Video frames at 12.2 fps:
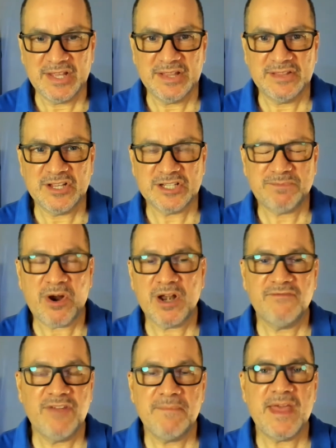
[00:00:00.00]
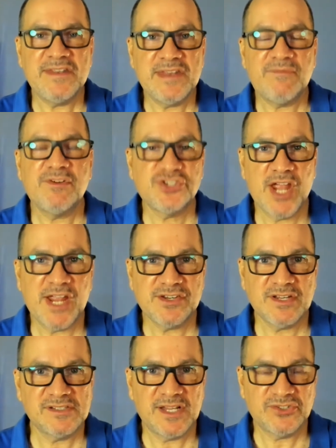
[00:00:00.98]
There's part of him that never
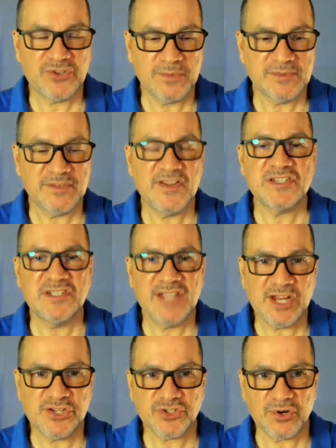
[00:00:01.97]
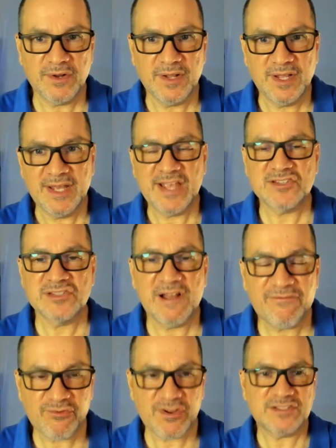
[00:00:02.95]
changes in terms of his nature. His
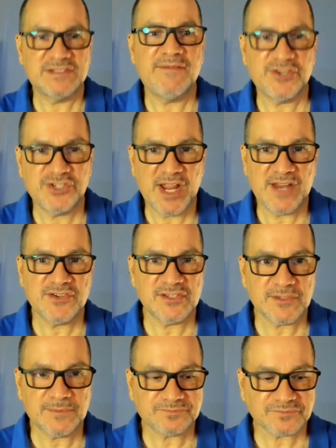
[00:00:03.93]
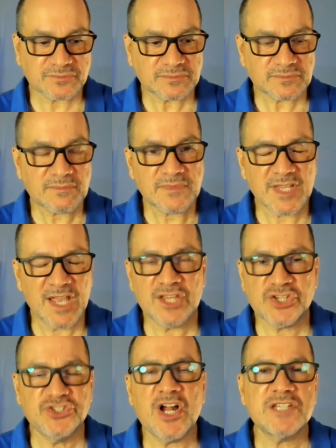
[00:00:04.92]
love for us never changes.
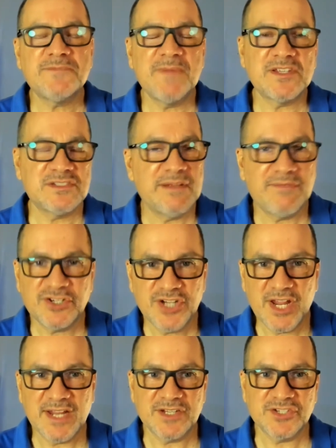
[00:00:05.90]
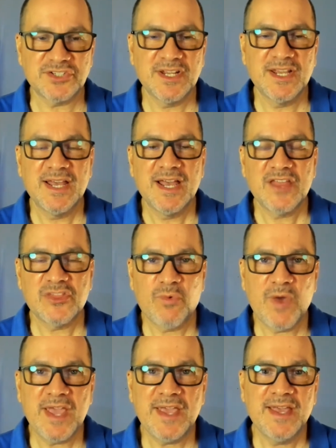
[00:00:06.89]
His judgments never change. The
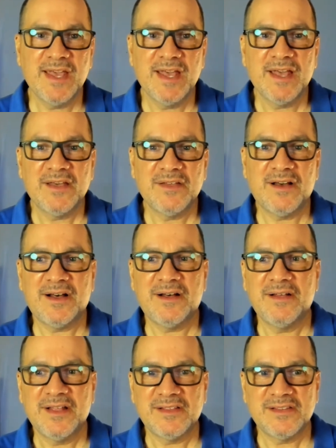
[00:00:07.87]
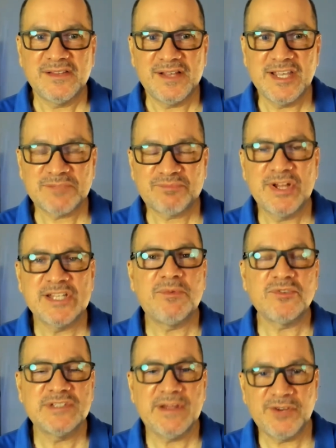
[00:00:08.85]
way his
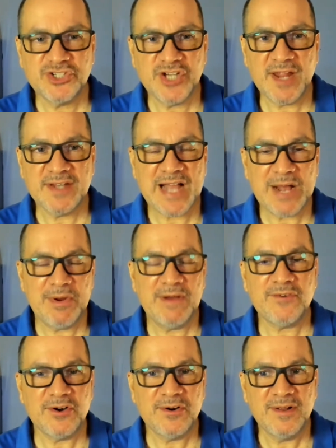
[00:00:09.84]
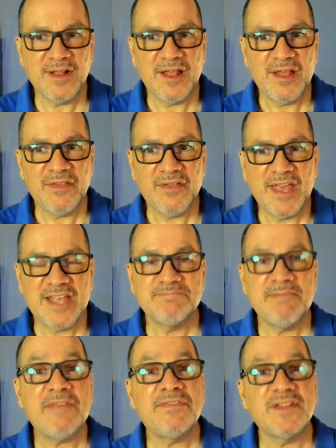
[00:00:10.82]
principles never change. However, his
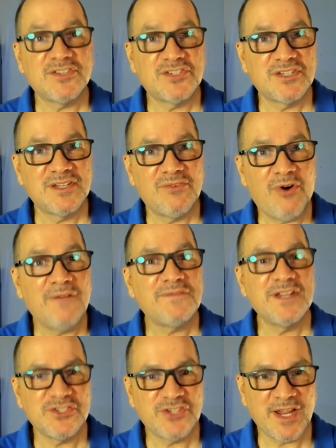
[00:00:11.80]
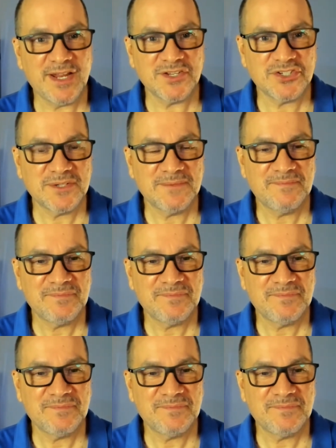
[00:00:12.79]
methods often change.